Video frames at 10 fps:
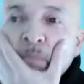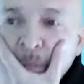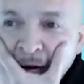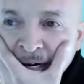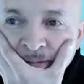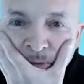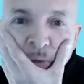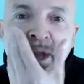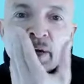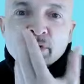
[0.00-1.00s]
but
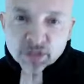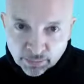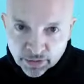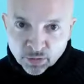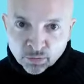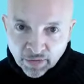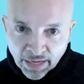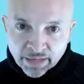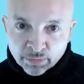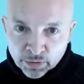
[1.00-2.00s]
or that was some of your
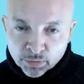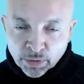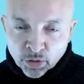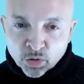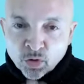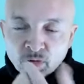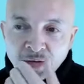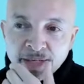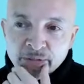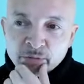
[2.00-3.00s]
va- was one of your core
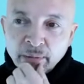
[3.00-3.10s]
values.